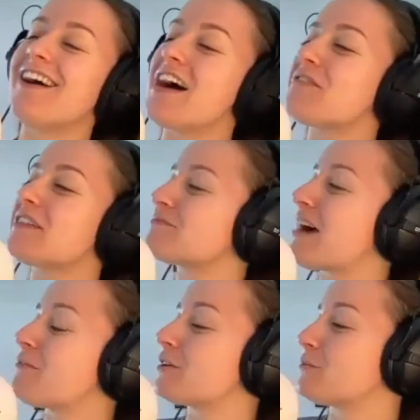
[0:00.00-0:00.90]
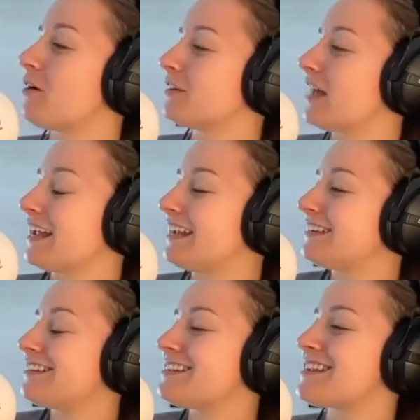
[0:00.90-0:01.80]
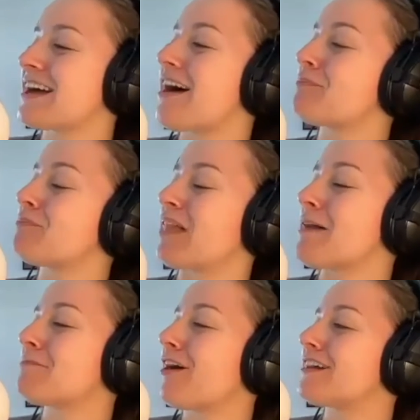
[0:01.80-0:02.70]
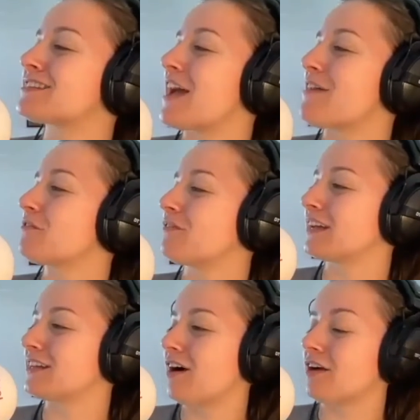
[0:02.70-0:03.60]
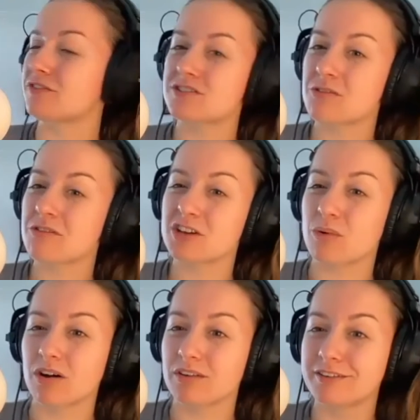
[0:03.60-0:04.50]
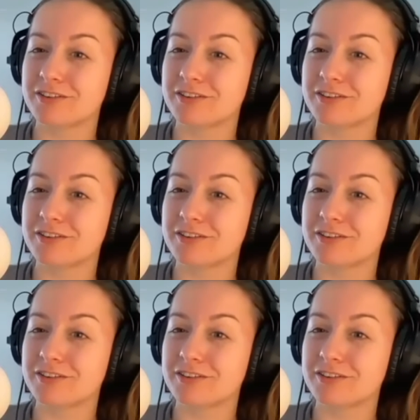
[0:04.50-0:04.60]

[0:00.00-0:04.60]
I think wear what you want, and that applies to everything in life. Just do what you want.